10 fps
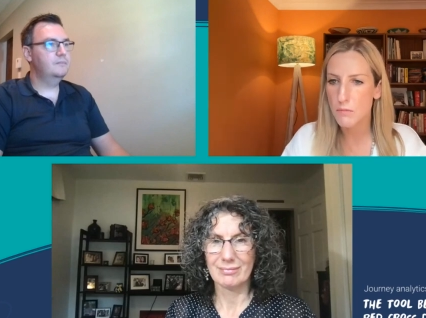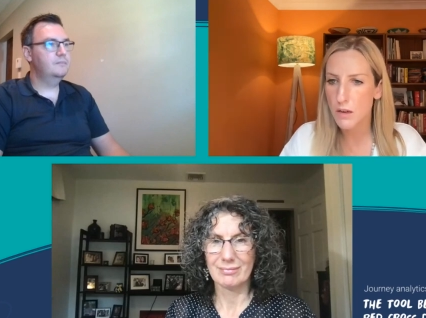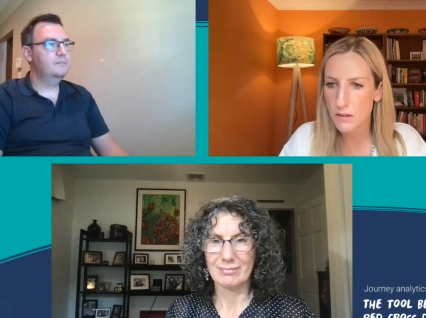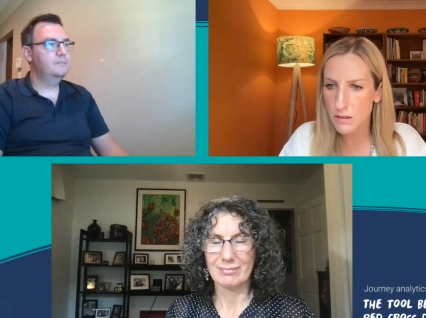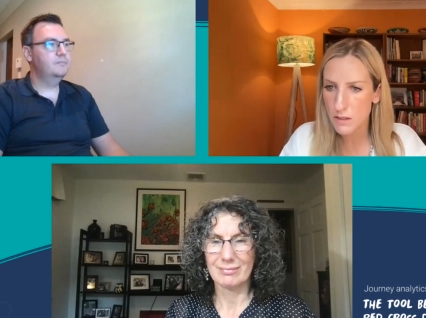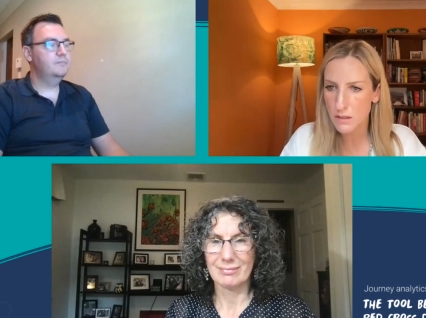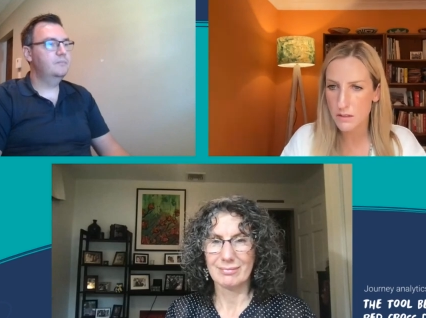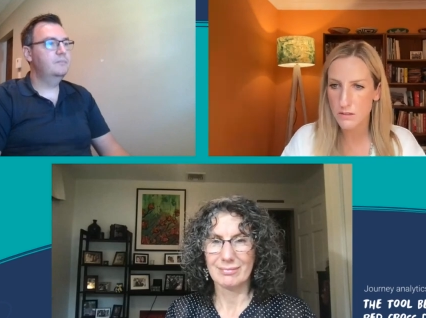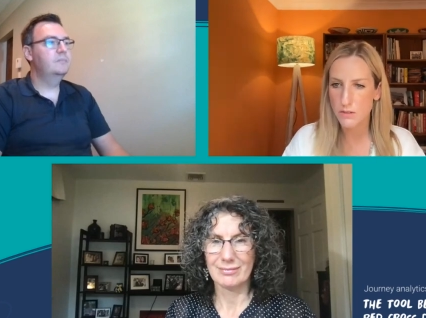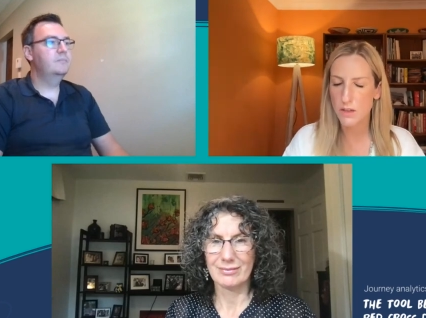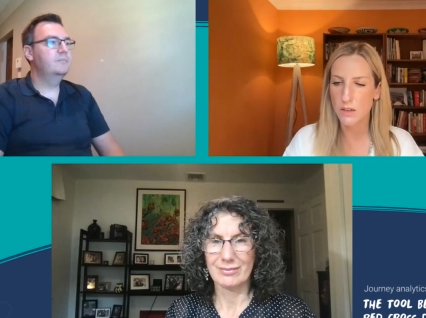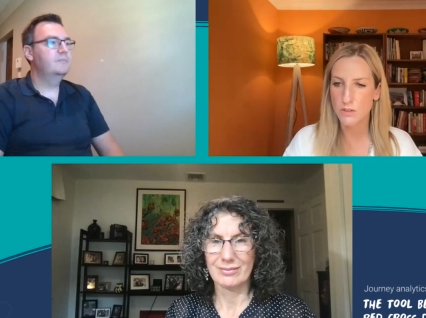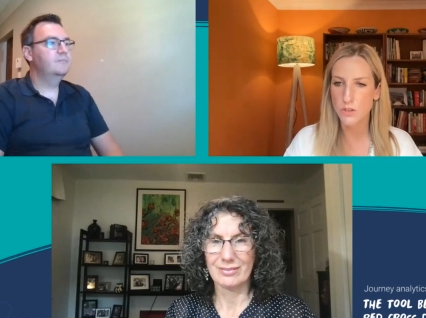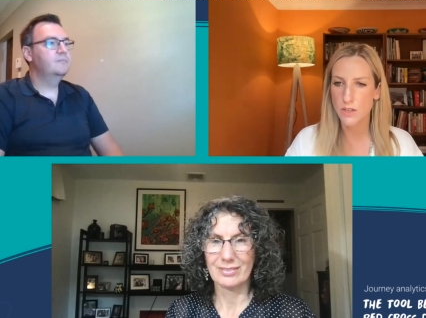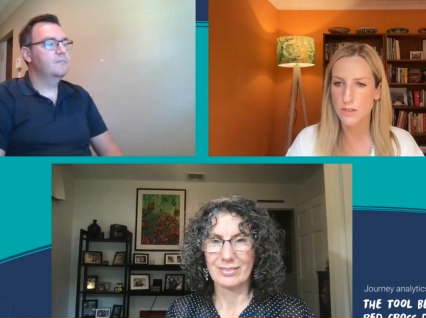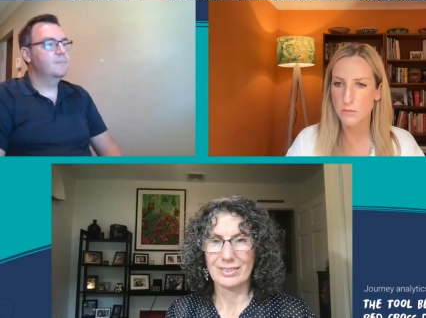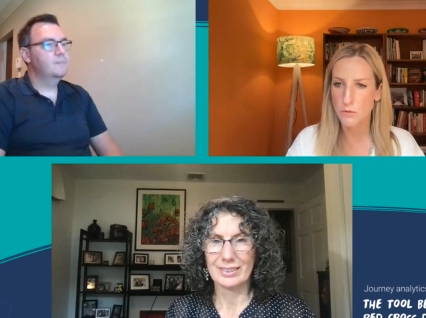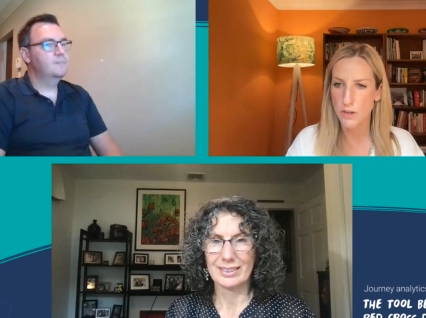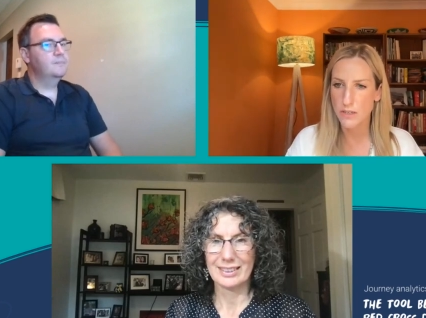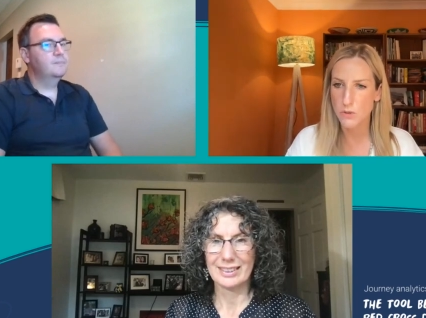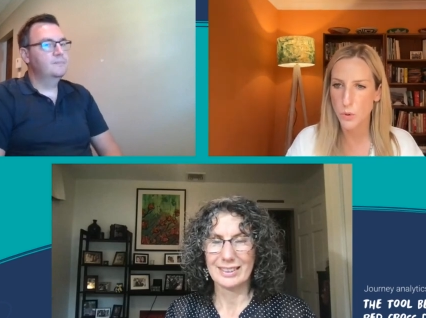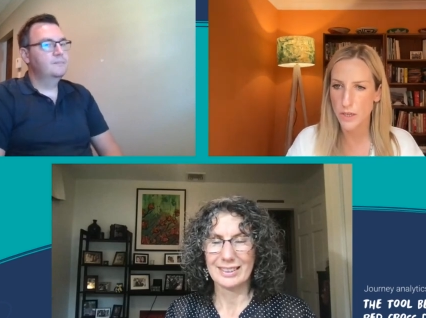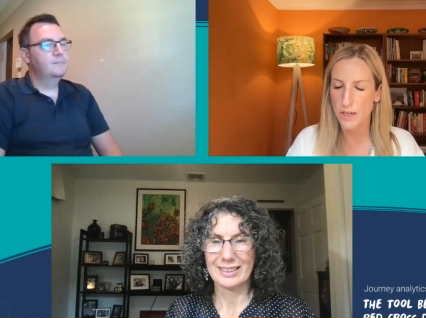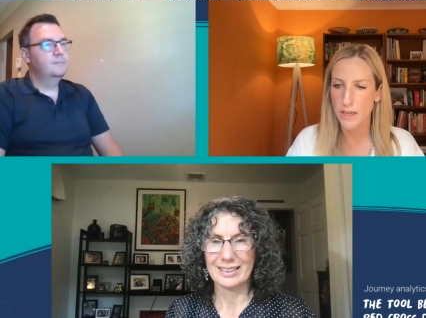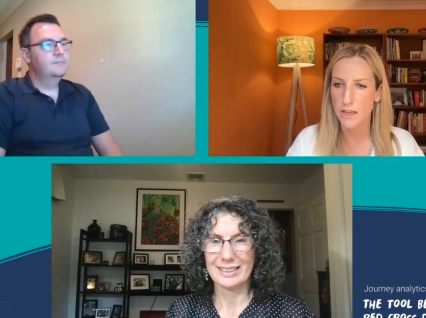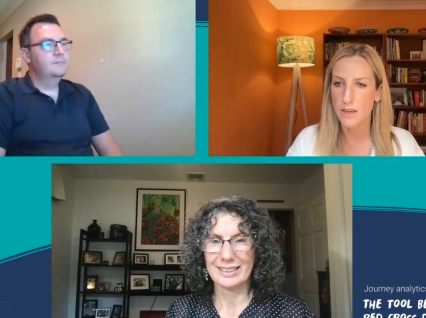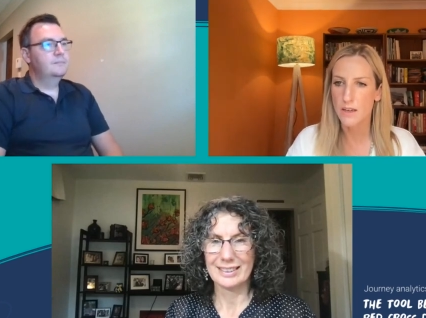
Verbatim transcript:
Speaker 1: I'll I'll try and summarize quickly.